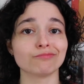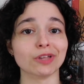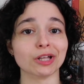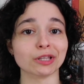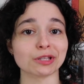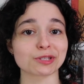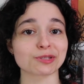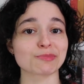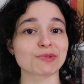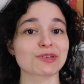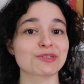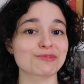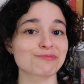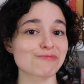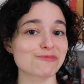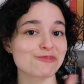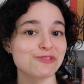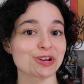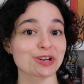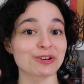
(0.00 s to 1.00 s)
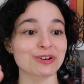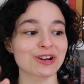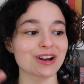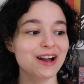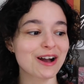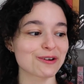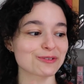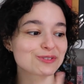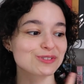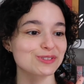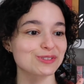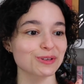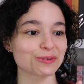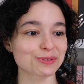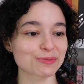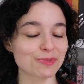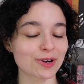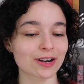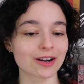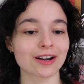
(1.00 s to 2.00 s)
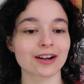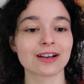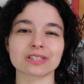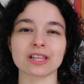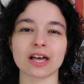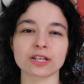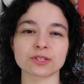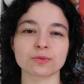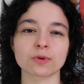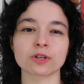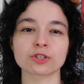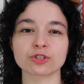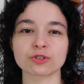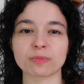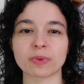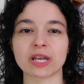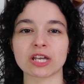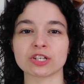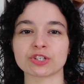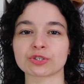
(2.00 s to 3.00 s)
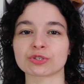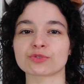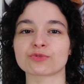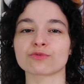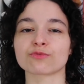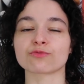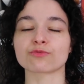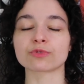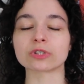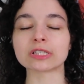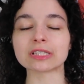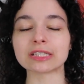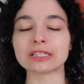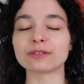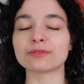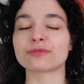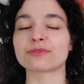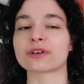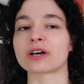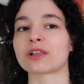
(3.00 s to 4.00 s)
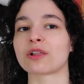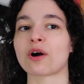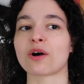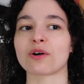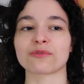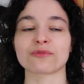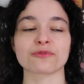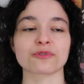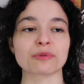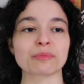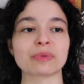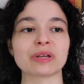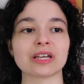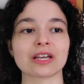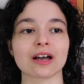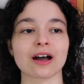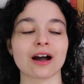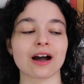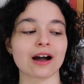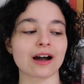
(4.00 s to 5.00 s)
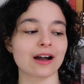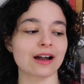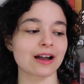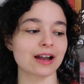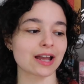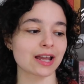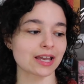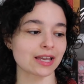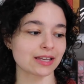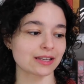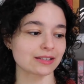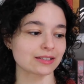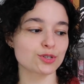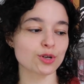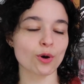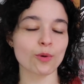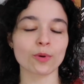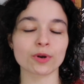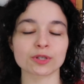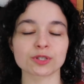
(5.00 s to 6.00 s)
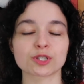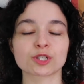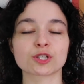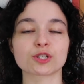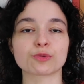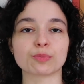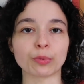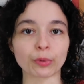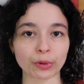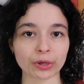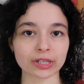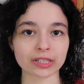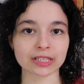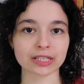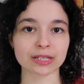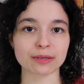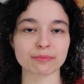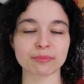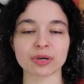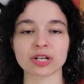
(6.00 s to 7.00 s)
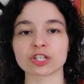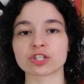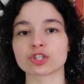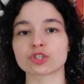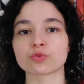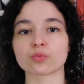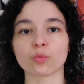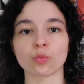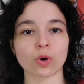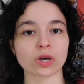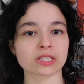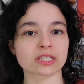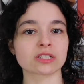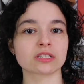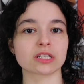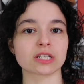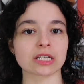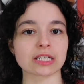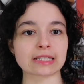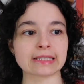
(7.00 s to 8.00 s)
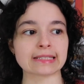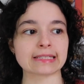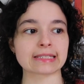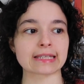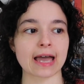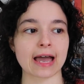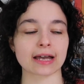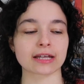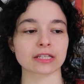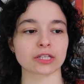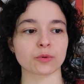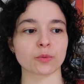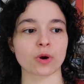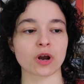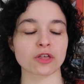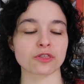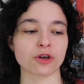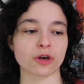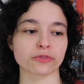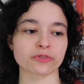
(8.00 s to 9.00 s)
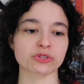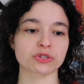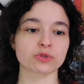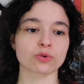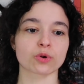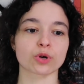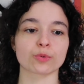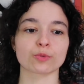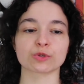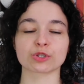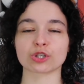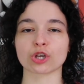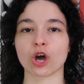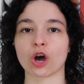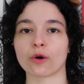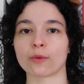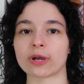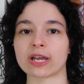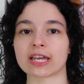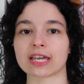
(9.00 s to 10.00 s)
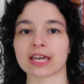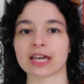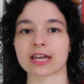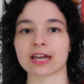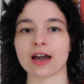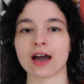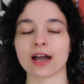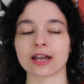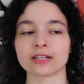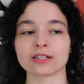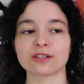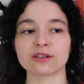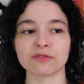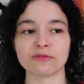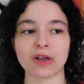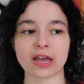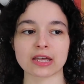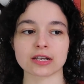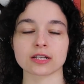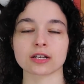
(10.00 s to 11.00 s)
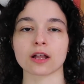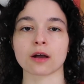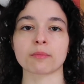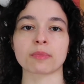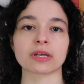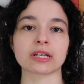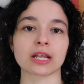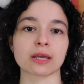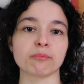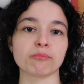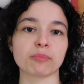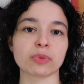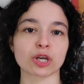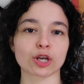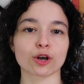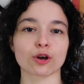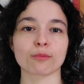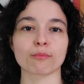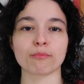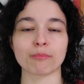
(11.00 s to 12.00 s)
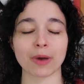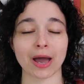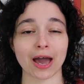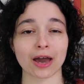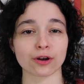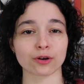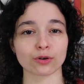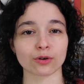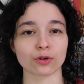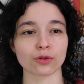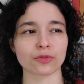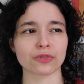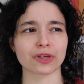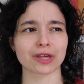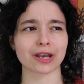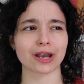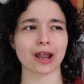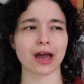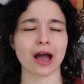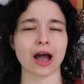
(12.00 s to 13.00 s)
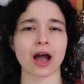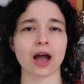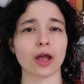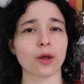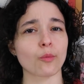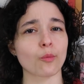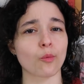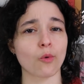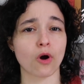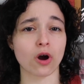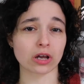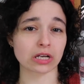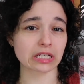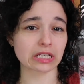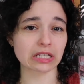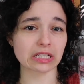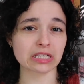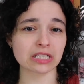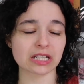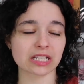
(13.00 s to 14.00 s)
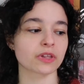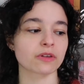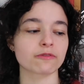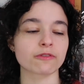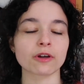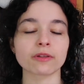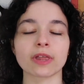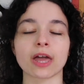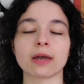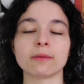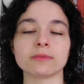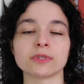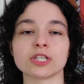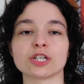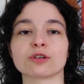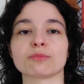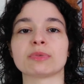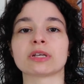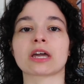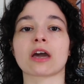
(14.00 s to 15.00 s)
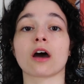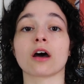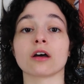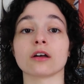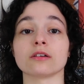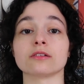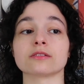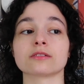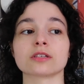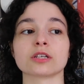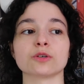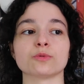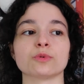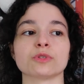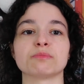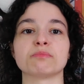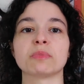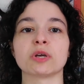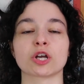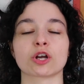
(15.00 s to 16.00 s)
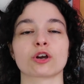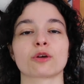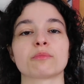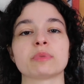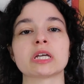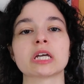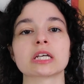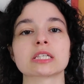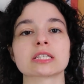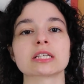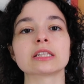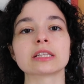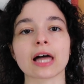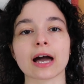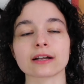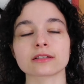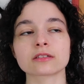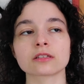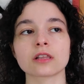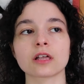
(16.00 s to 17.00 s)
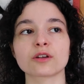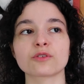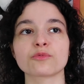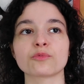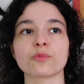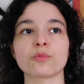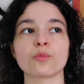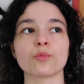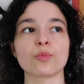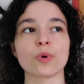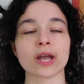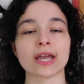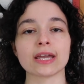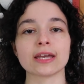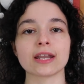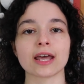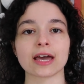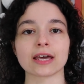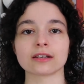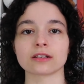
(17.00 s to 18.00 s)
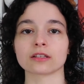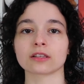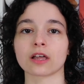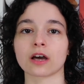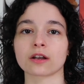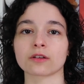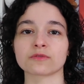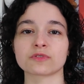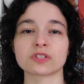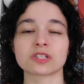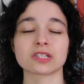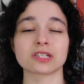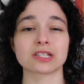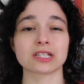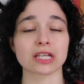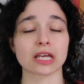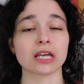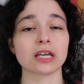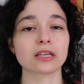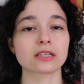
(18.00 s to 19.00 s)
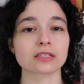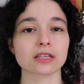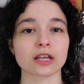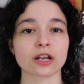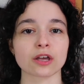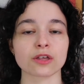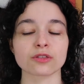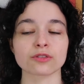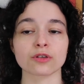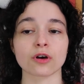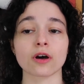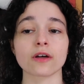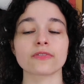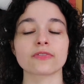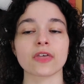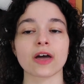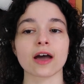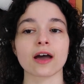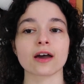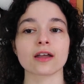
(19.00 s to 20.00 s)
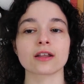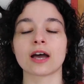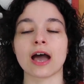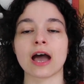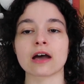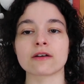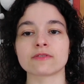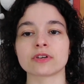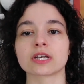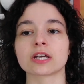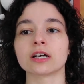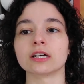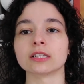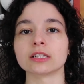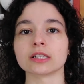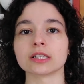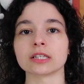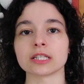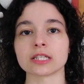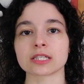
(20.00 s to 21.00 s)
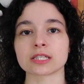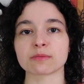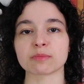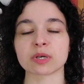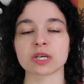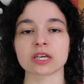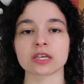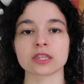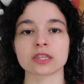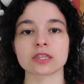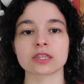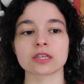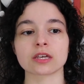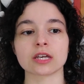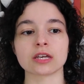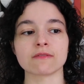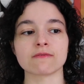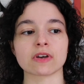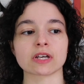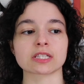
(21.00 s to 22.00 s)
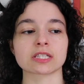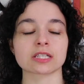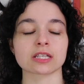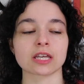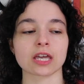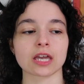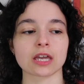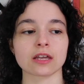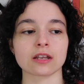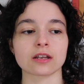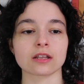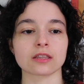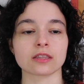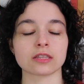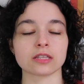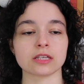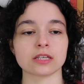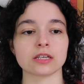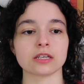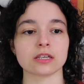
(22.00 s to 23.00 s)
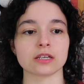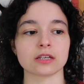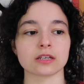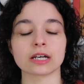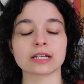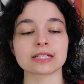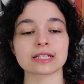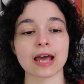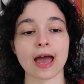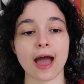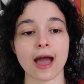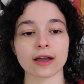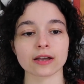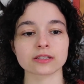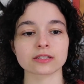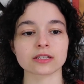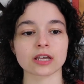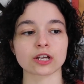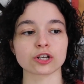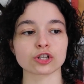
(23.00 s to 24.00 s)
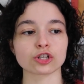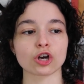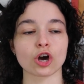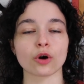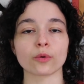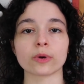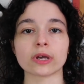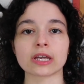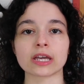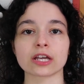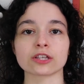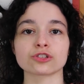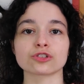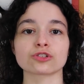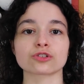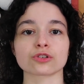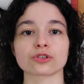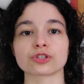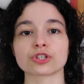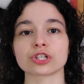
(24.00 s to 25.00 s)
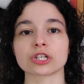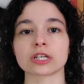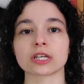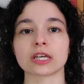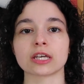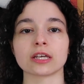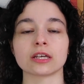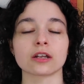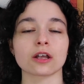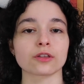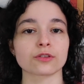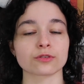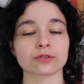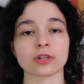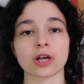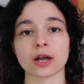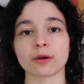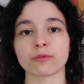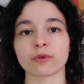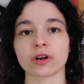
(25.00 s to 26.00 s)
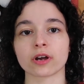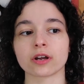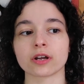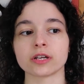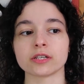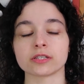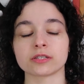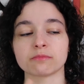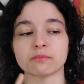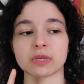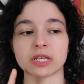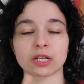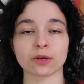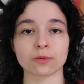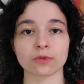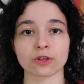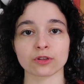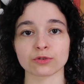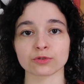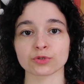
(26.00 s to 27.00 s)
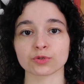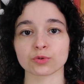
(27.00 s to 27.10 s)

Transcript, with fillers: Elizabeth figured it out. She's so smart. The last 100 pages really fell off for me. I don't want to spoil it, but it just wasn't exactly where I thought the story was going. It kind of ended up in a bigger battle than I wanted. It felt emptier because it was bigger, because it lacked a lot of weight and a lot of stakes. And I thought that having Elizabeth investigate the attacks and going and searching in other libraries, meeting with other